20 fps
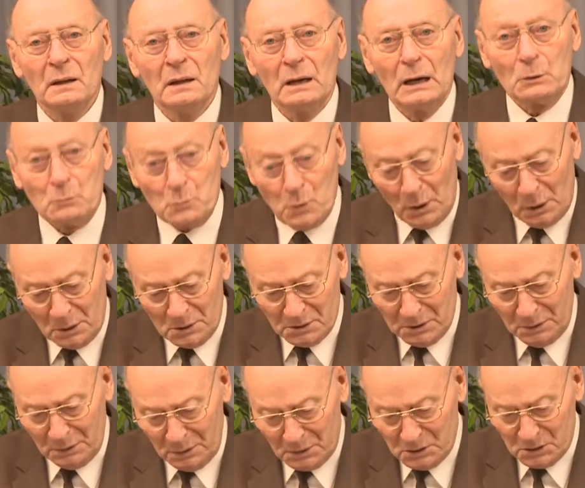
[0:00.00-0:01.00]
and was
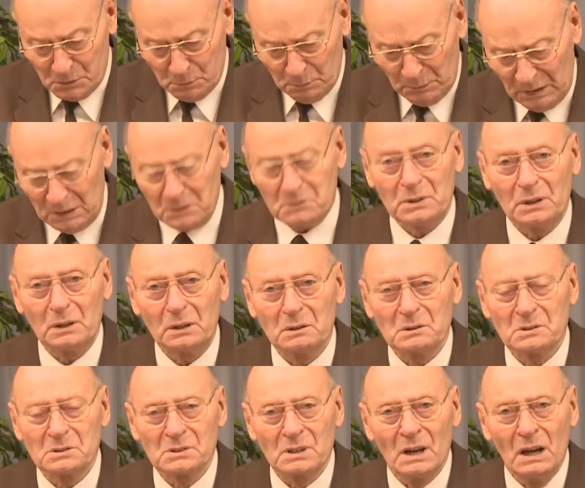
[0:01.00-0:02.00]
in his
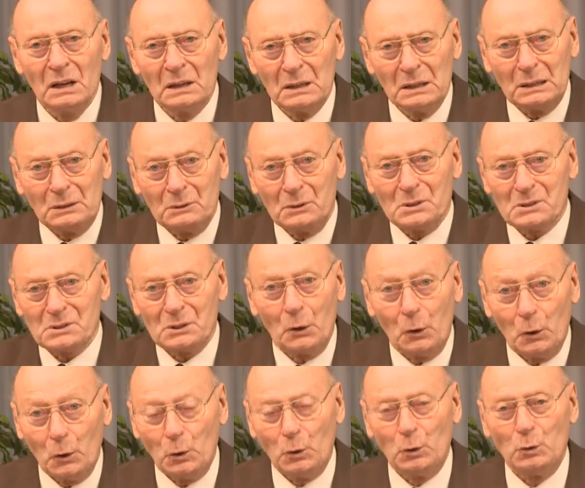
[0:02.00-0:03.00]
meetings, in his
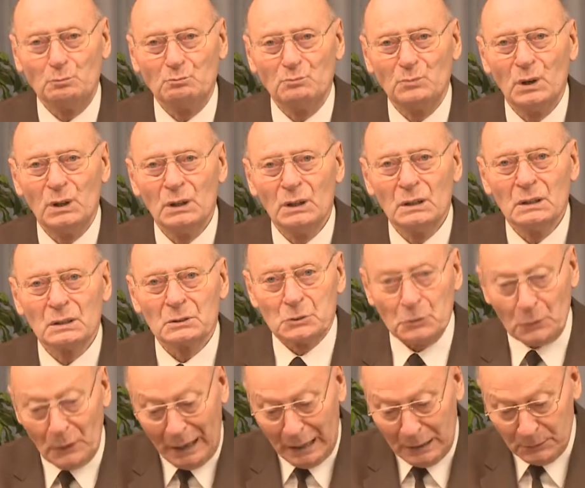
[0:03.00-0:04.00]
home,
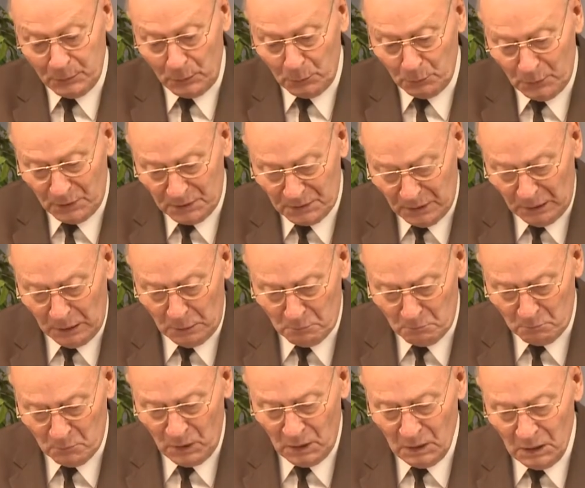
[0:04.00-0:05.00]
driving with
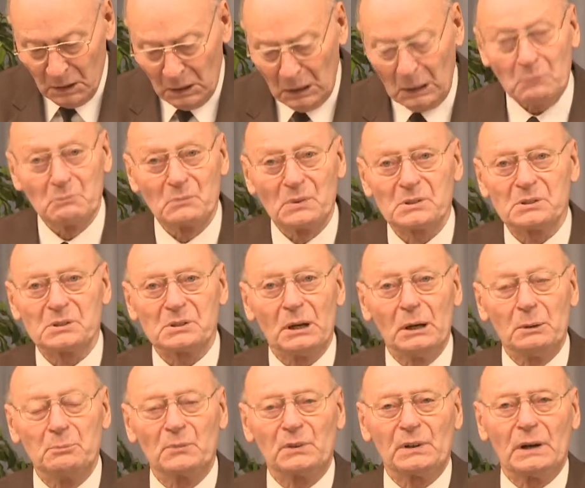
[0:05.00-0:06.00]
him in the
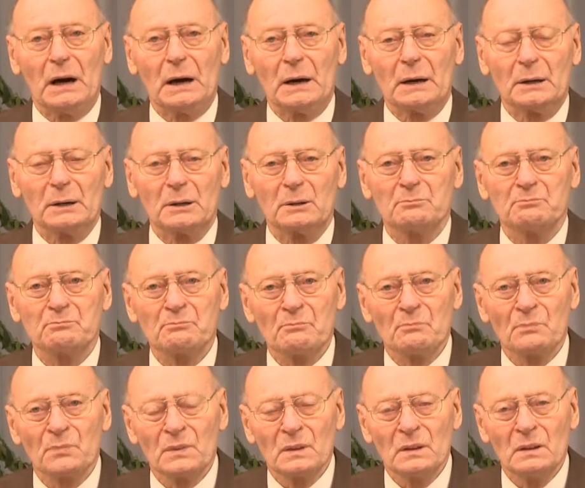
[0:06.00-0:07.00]
same car,
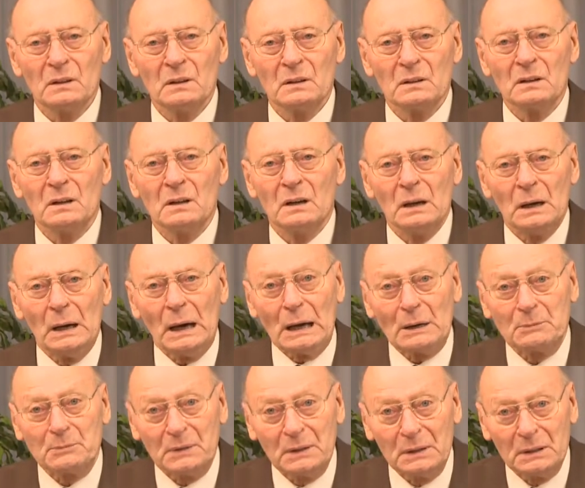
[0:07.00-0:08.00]

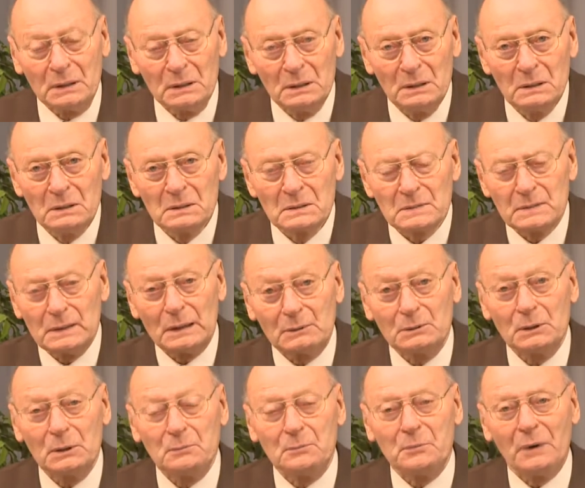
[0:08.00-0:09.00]
having the
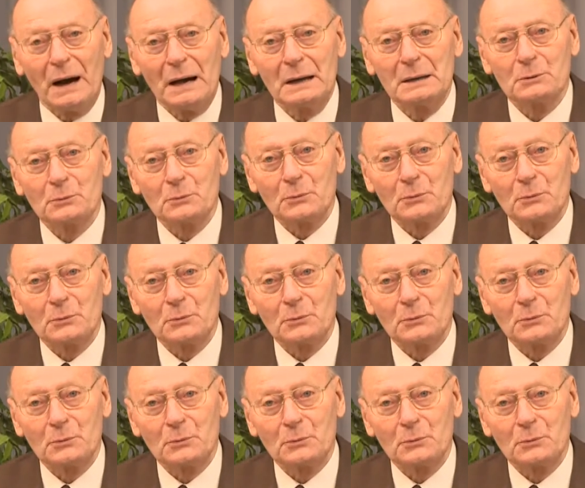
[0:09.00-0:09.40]
divine